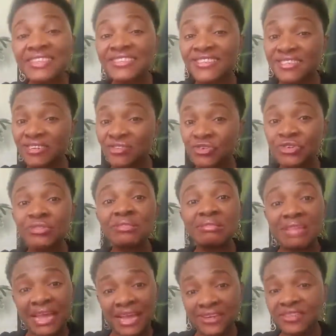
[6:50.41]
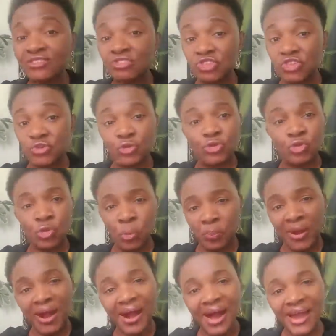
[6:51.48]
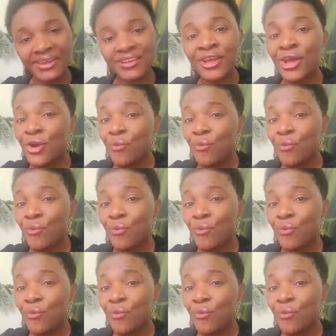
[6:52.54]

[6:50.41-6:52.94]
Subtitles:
till death do you part.